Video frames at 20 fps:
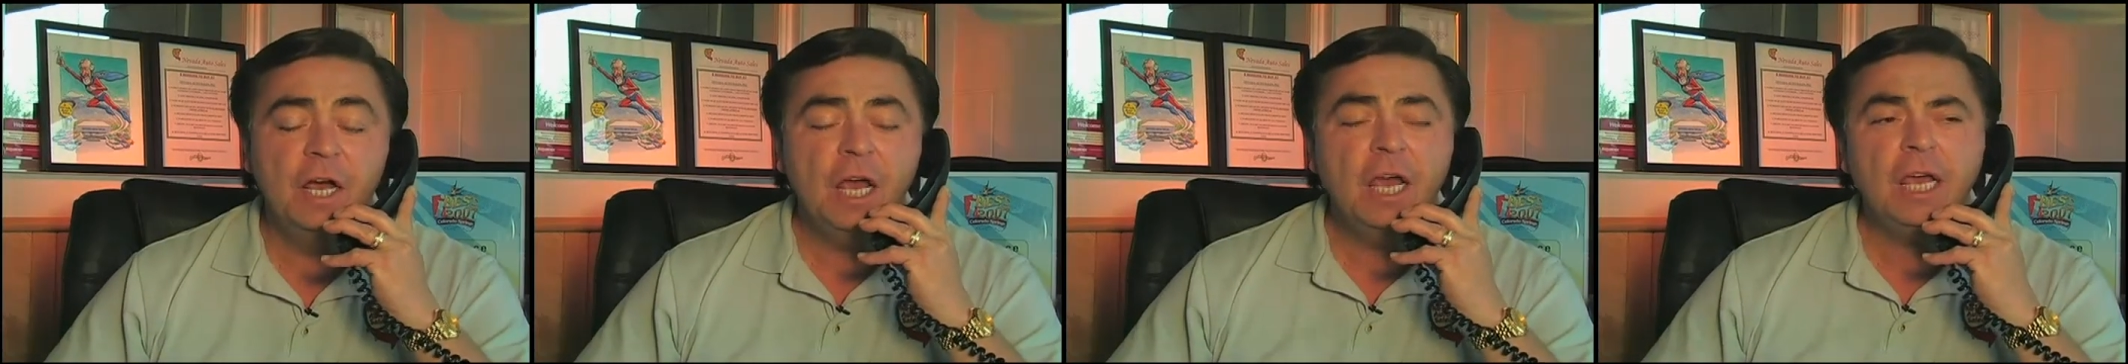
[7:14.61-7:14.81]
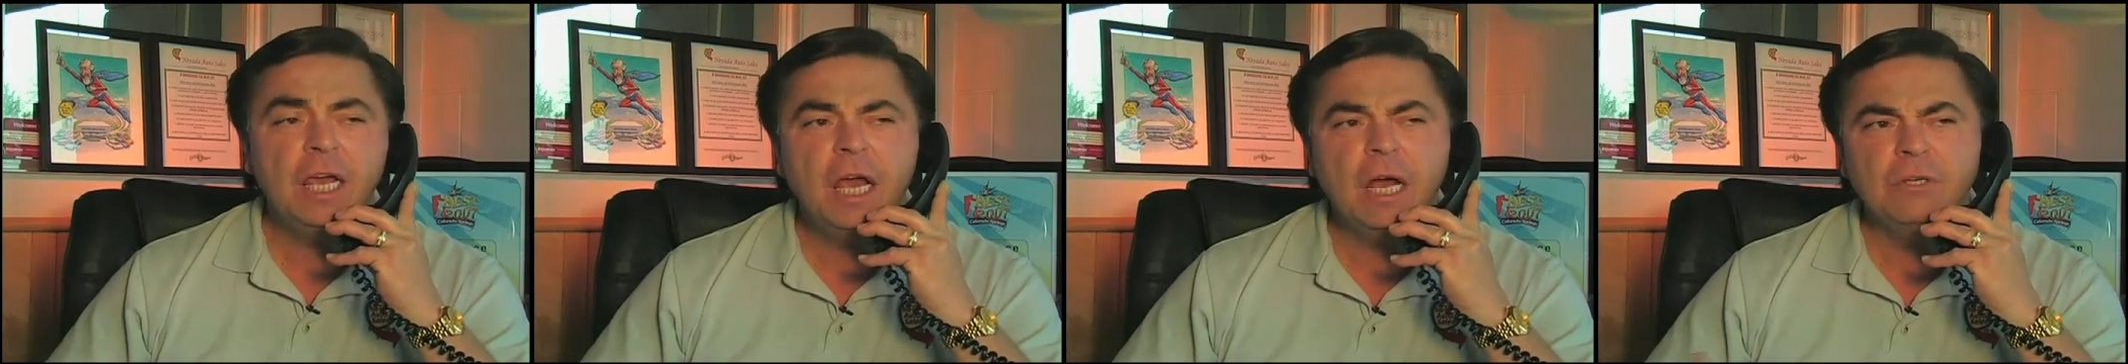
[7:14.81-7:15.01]

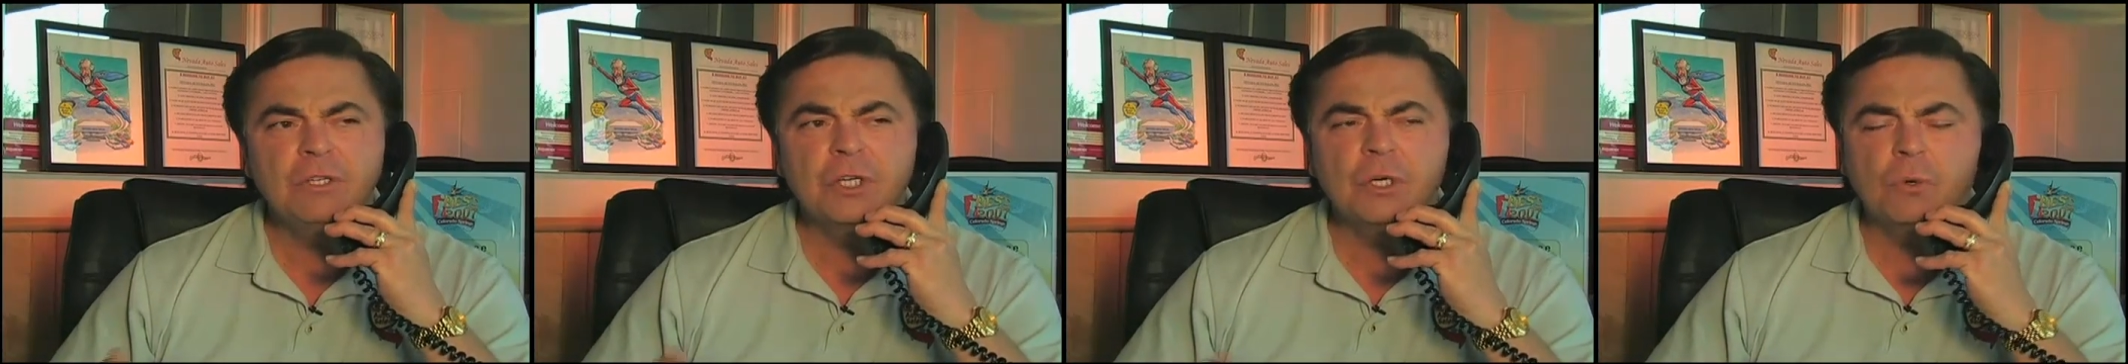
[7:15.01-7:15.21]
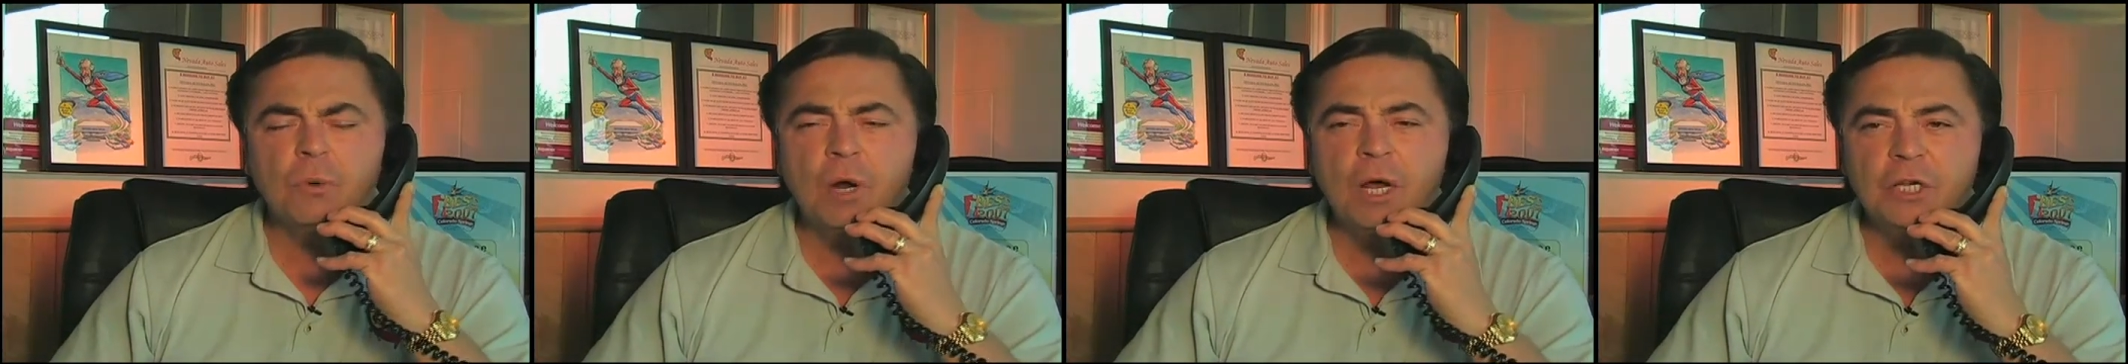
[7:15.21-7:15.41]
Hey,
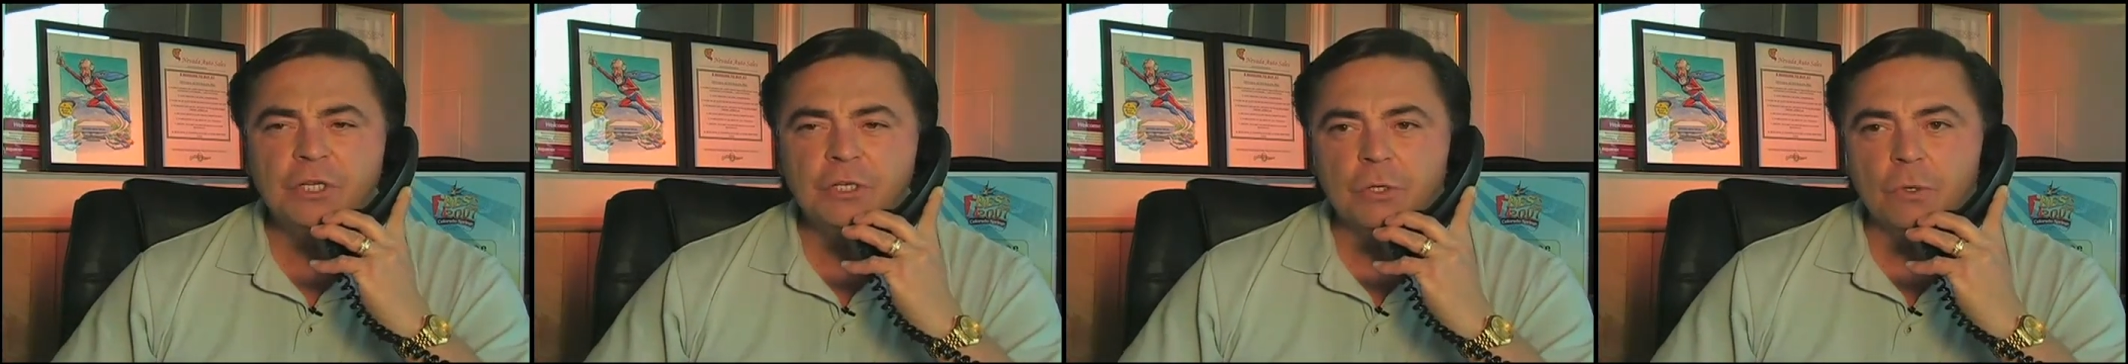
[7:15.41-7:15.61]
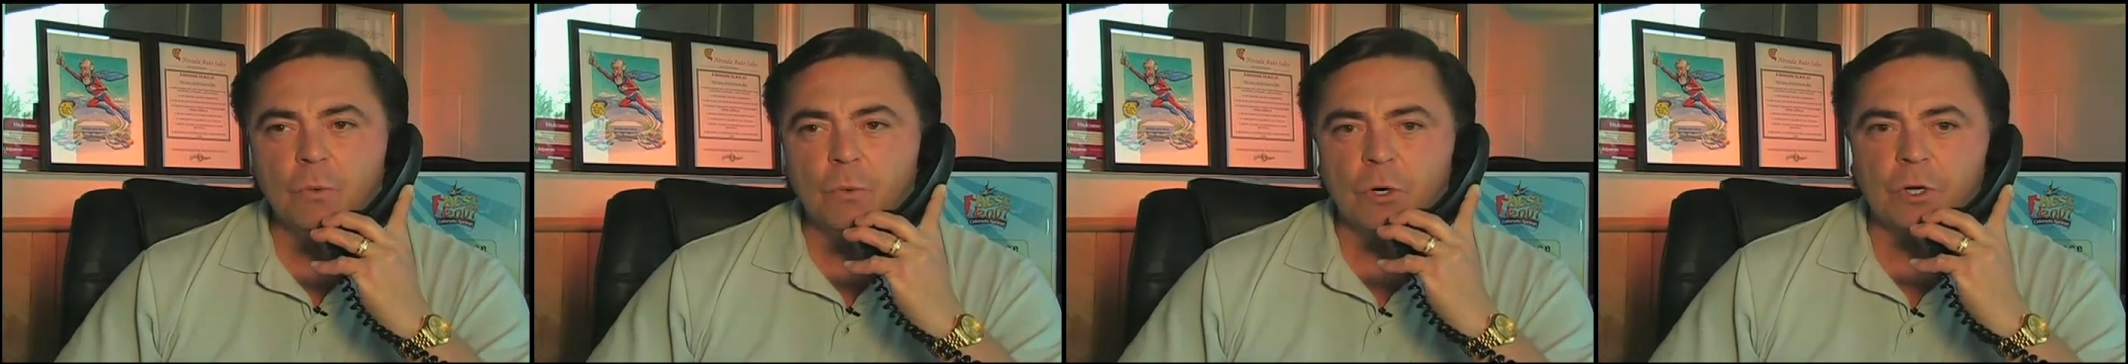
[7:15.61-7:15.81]
how's the
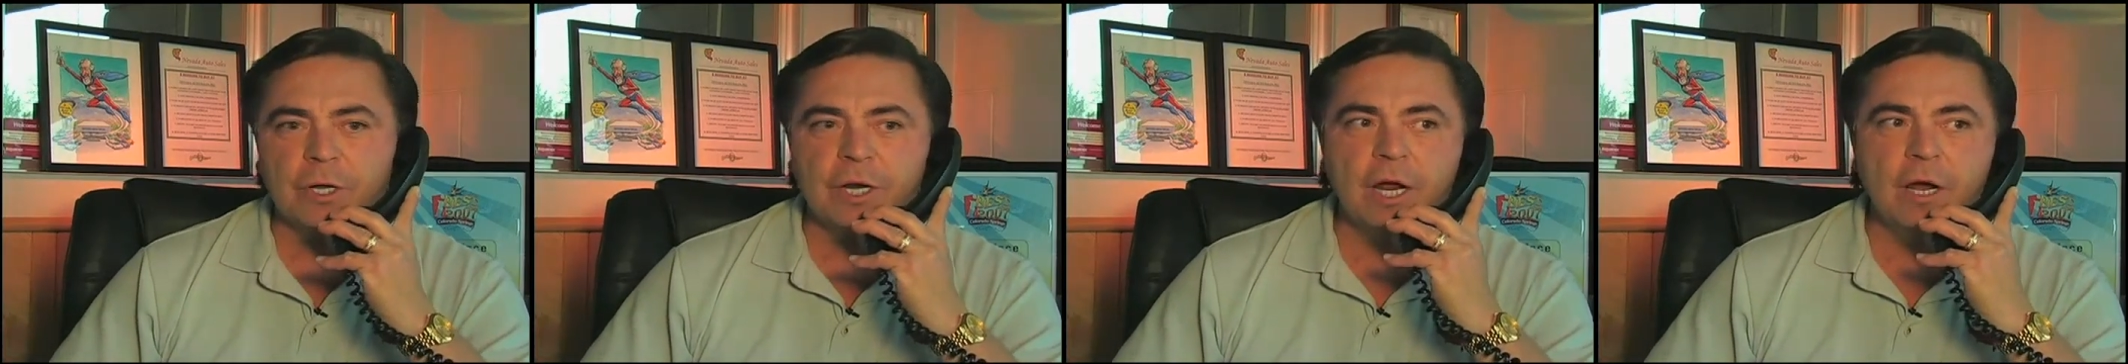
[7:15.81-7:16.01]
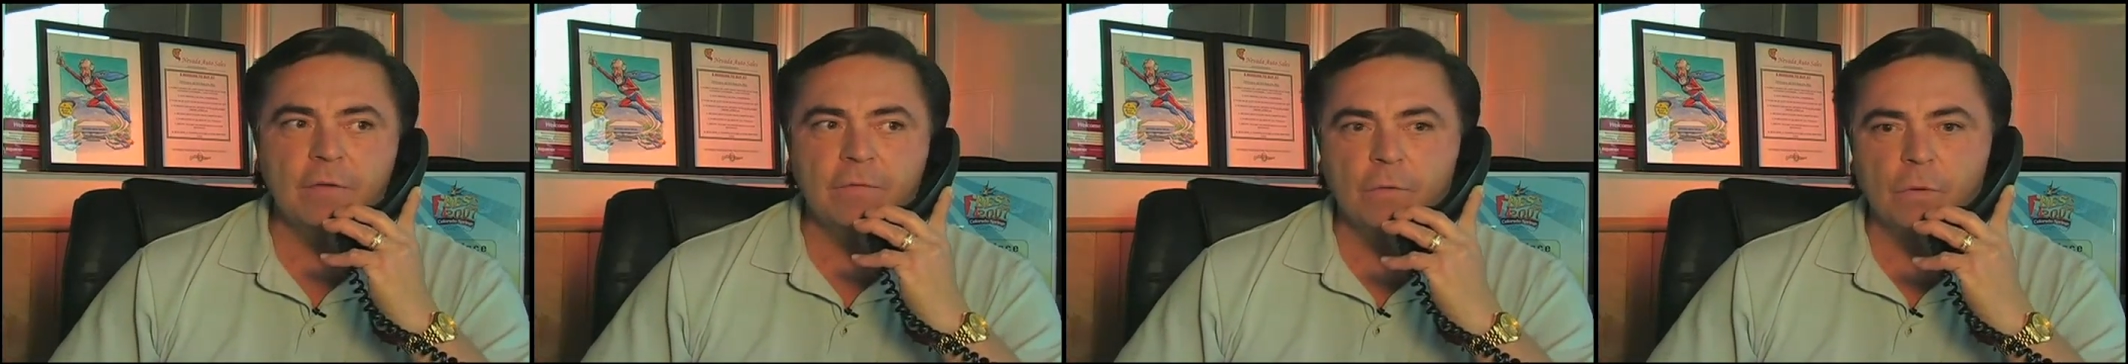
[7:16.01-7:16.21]
Chrysler
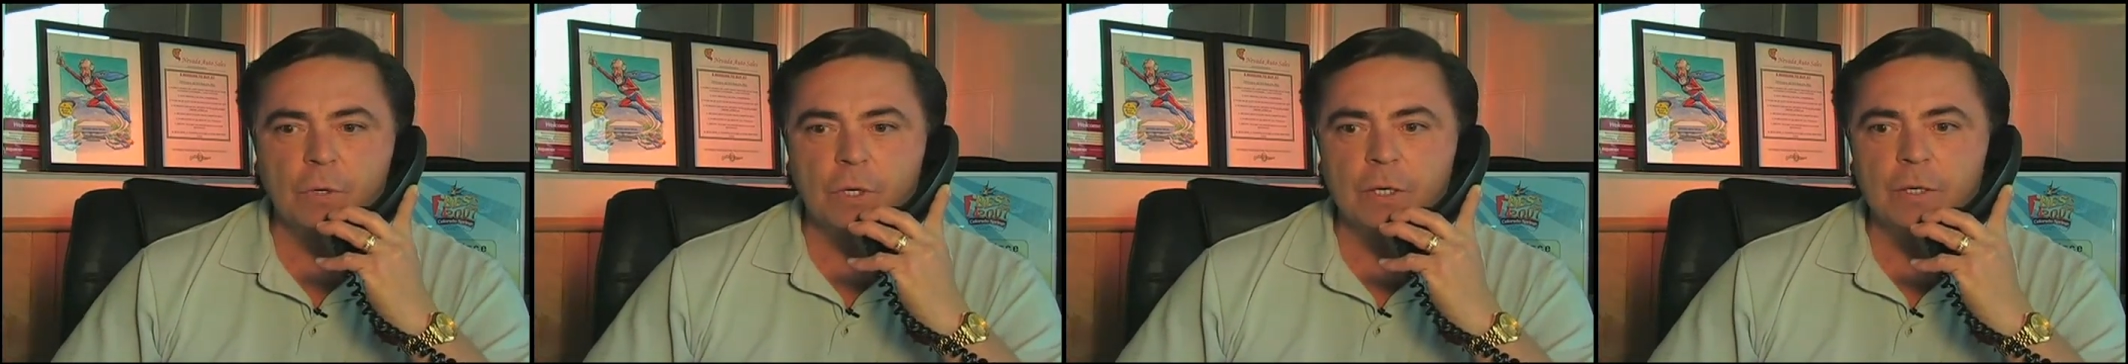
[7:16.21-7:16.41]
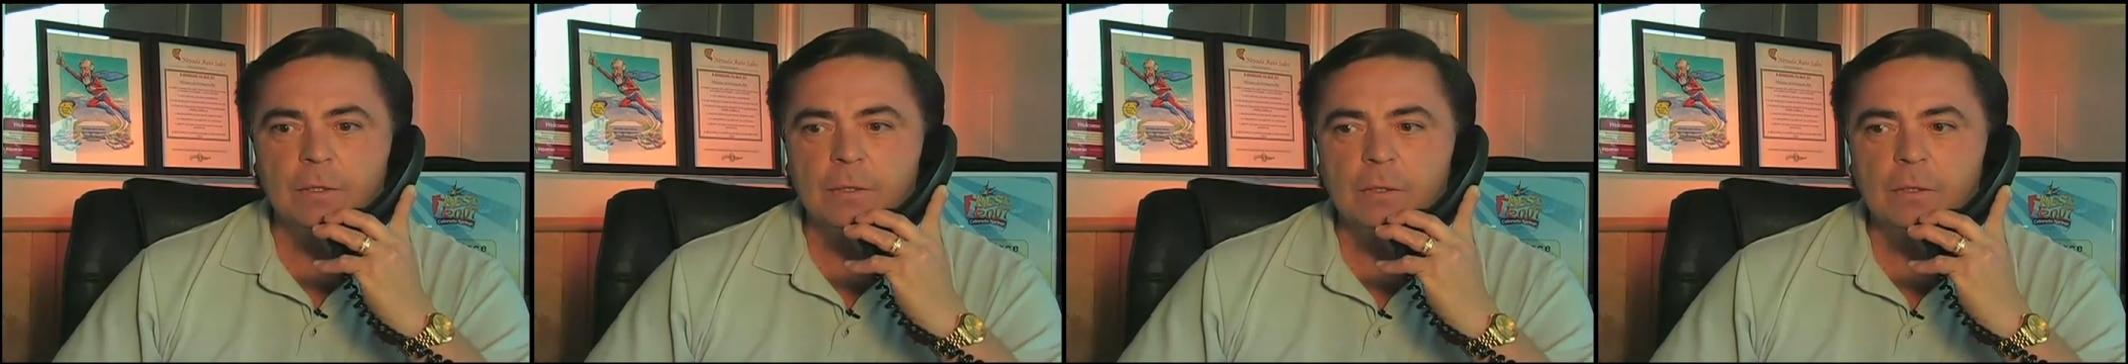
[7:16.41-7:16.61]
working out for
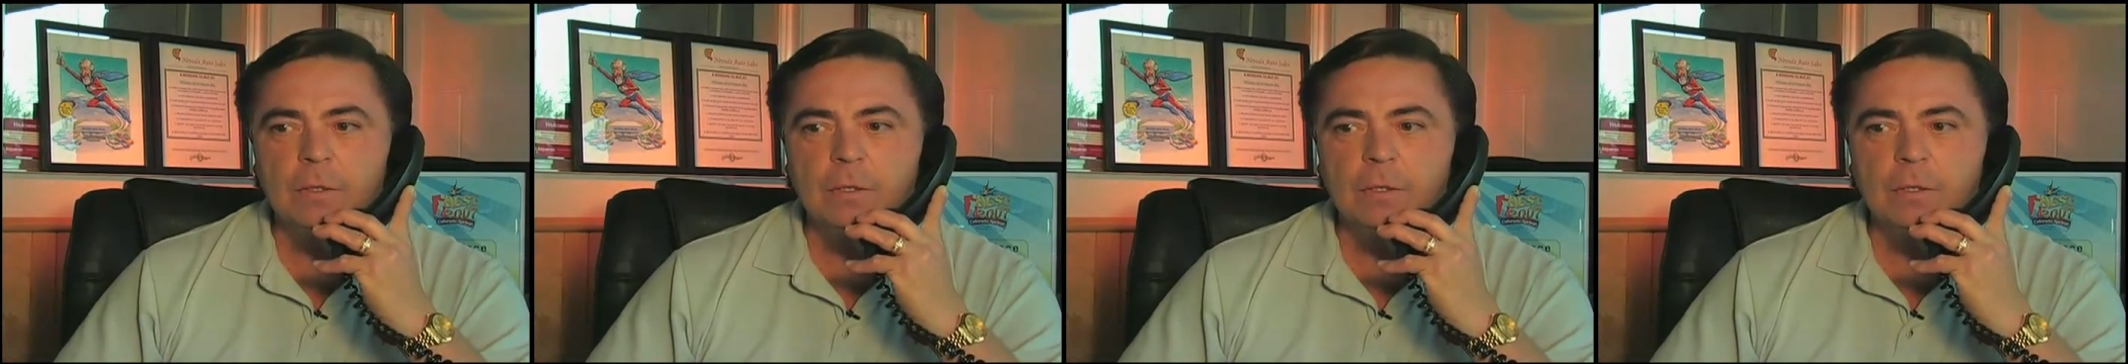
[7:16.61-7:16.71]
you?